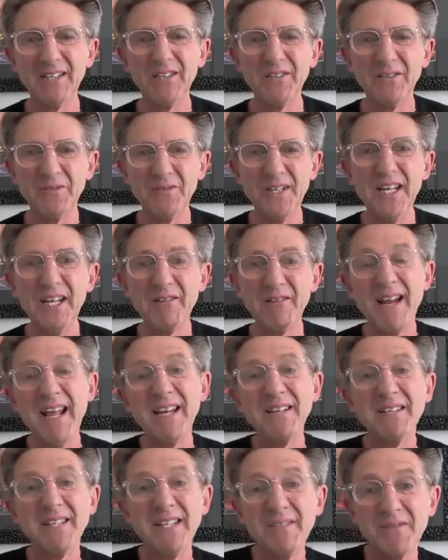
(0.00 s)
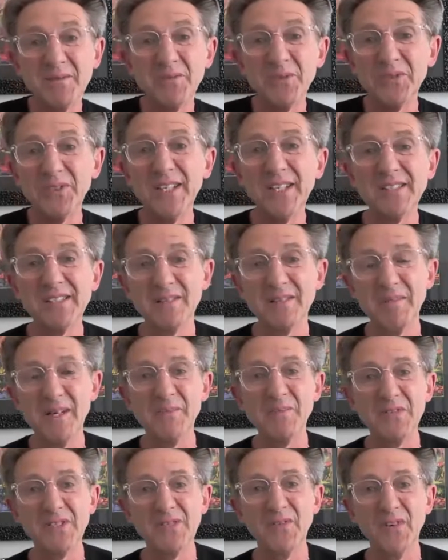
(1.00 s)
your near and even more distant
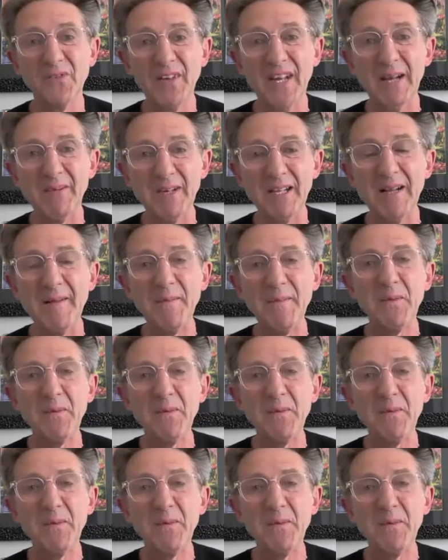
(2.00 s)
members of your family,